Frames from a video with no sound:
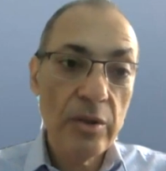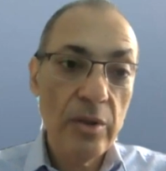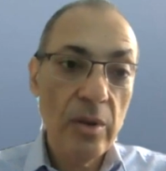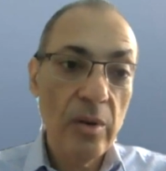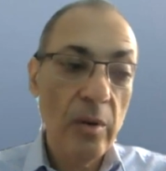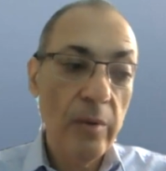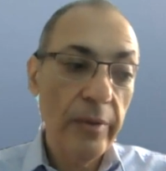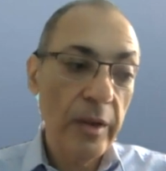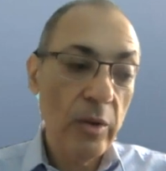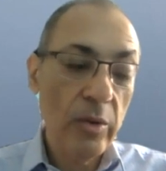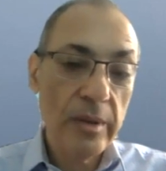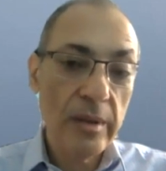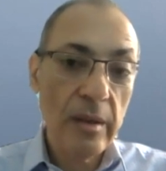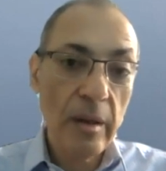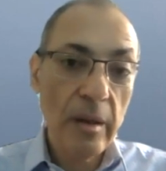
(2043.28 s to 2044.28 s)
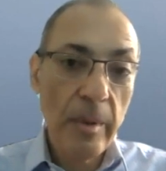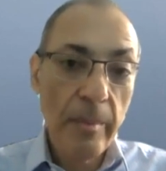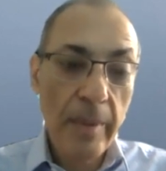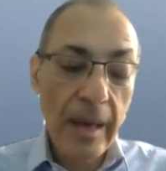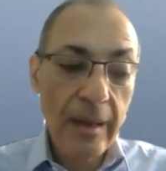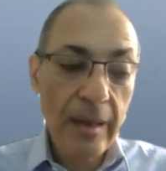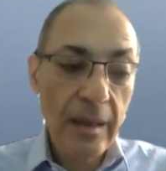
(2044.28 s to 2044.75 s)
So hopefully courses are coming
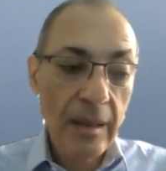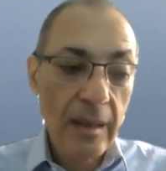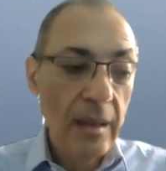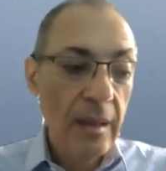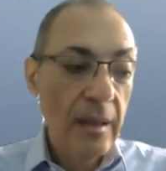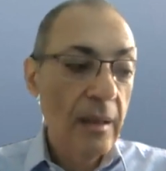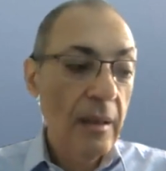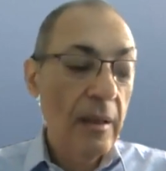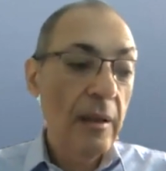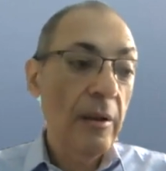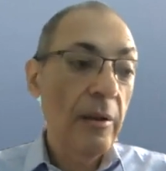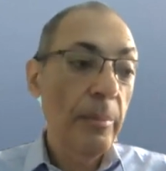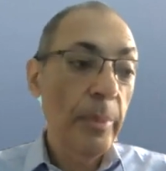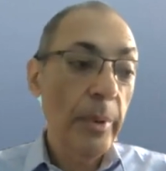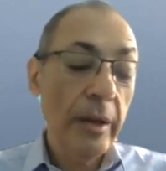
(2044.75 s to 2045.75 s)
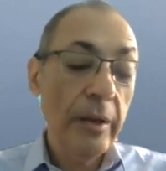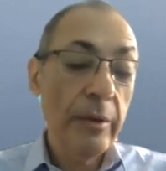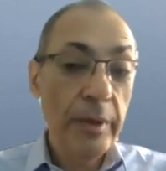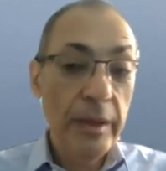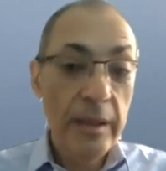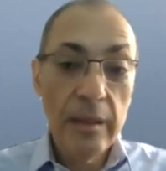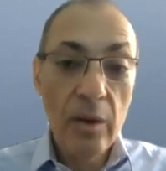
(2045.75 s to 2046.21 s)
back, but
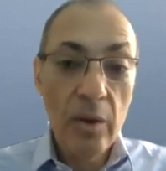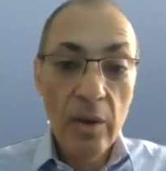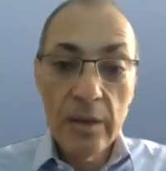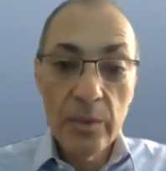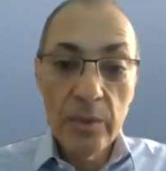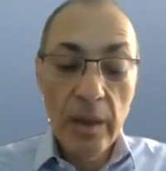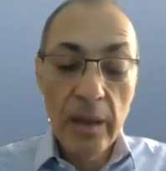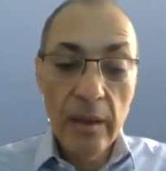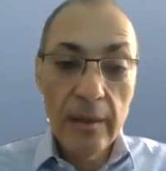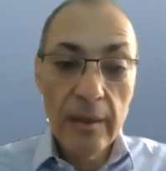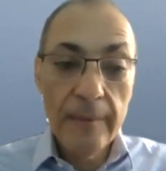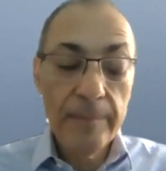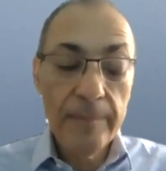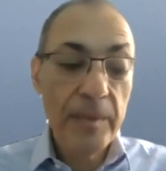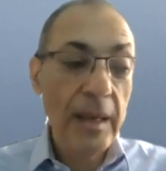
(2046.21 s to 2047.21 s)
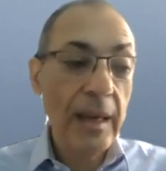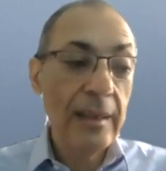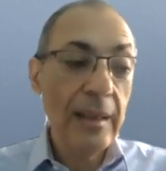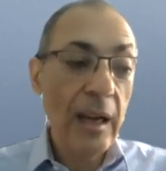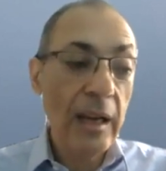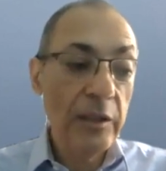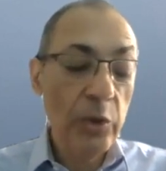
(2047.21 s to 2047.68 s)
read a lot as well. And
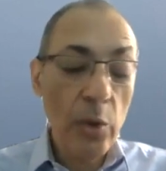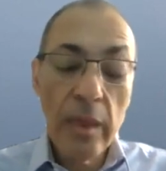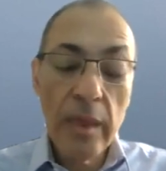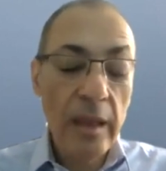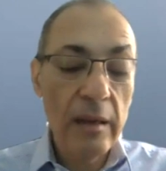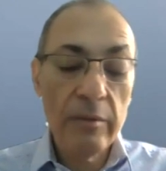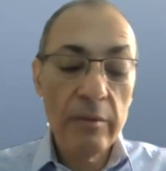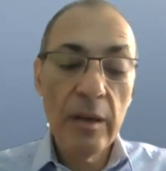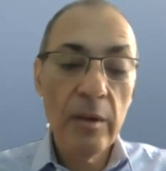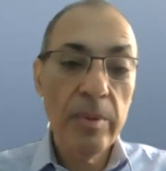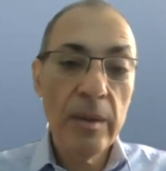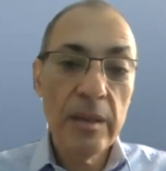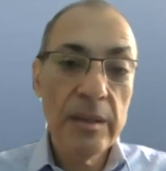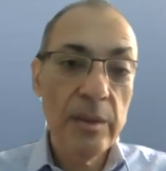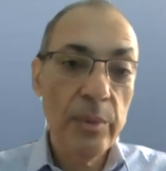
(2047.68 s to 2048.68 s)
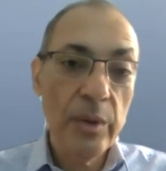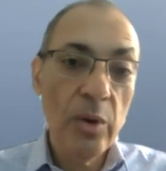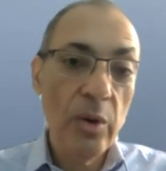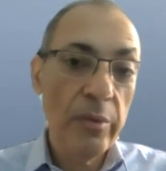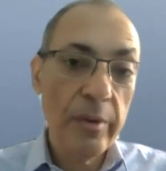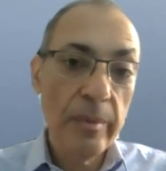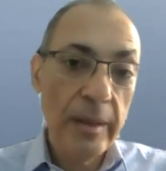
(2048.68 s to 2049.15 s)
I don't think rhinoplasty will
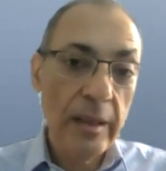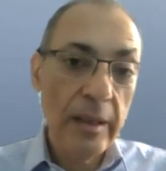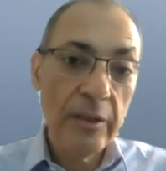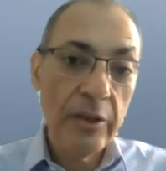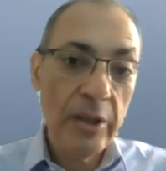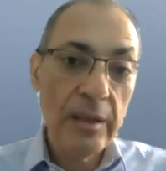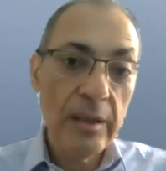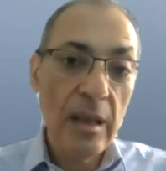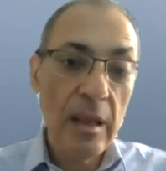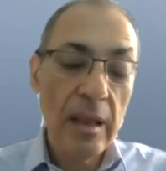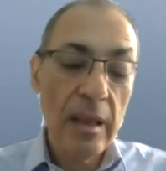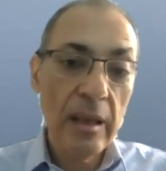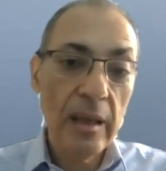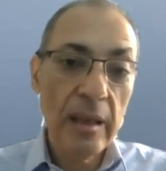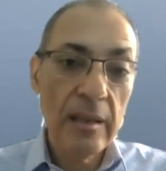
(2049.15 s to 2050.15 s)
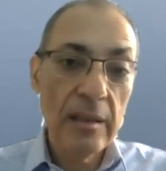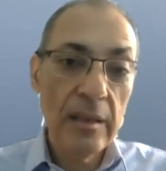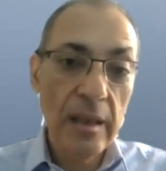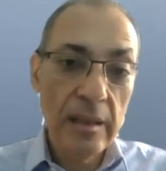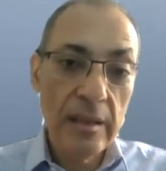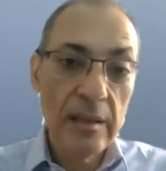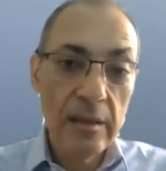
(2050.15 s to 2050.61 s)
go from the NHS. I think
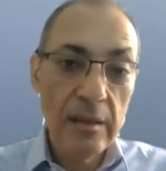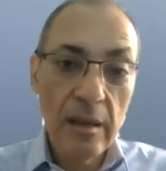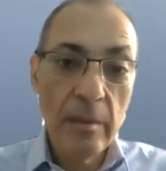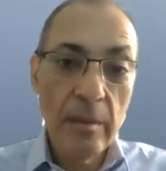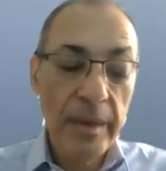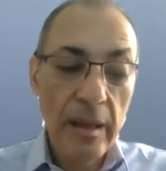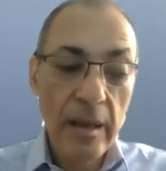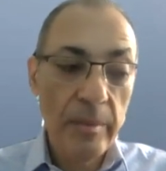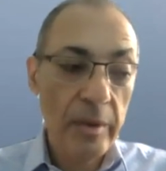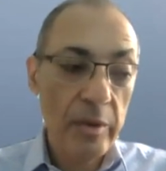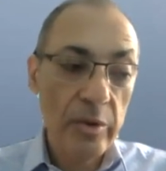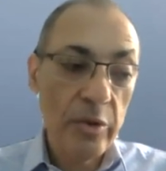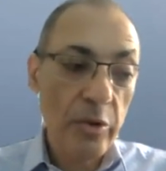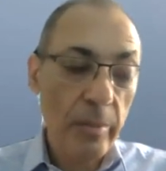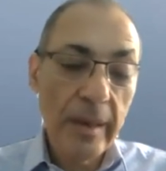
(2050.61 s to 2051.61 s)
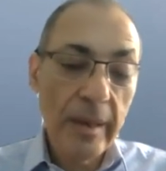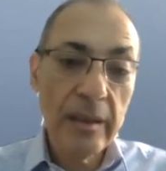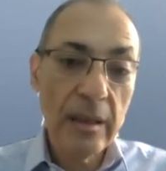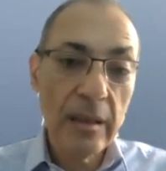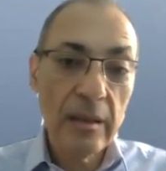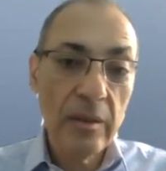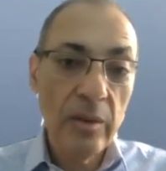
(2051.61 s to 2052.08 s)
it's going to be there because
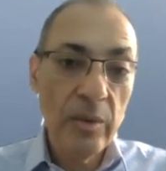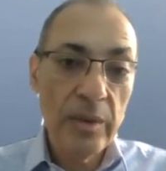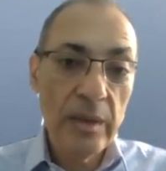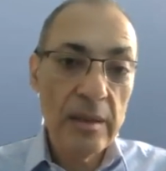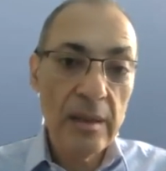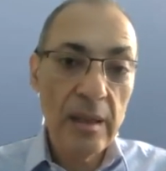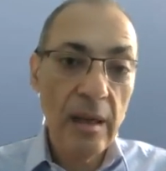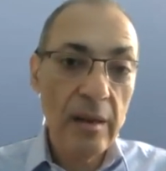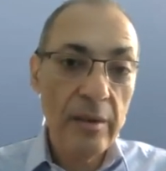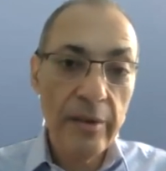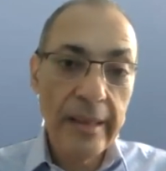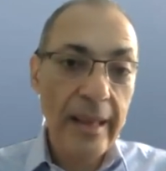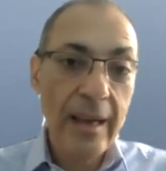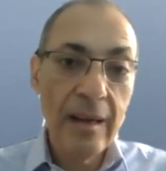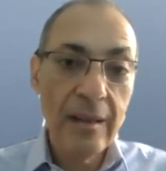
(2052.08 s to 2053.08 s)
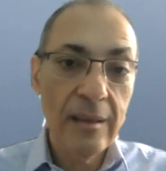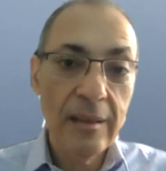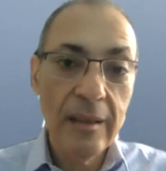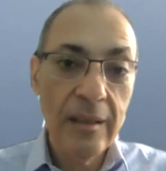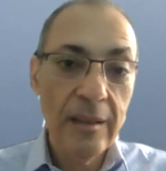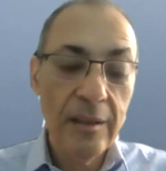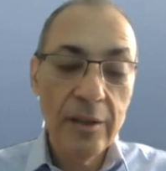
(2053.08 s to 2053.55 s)
traumatic noses are there.
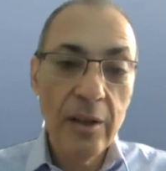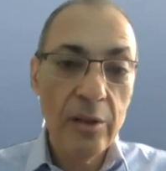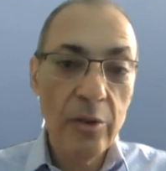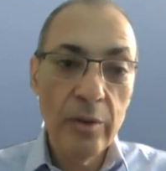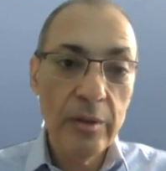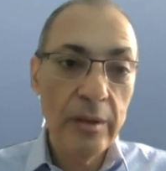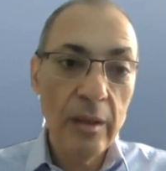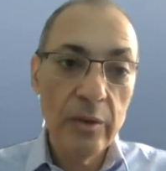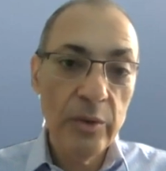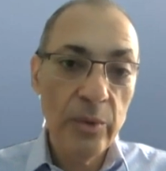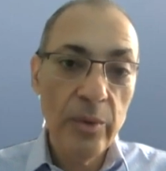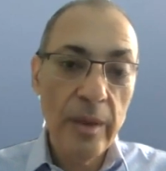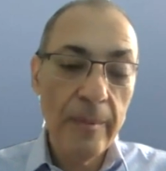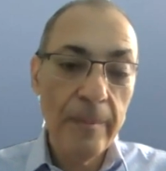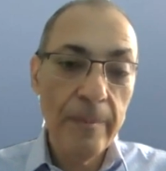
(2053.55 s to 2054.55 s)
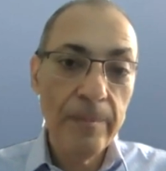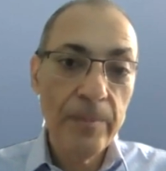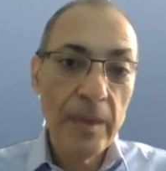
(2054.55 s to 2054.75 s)
You cannot not do them.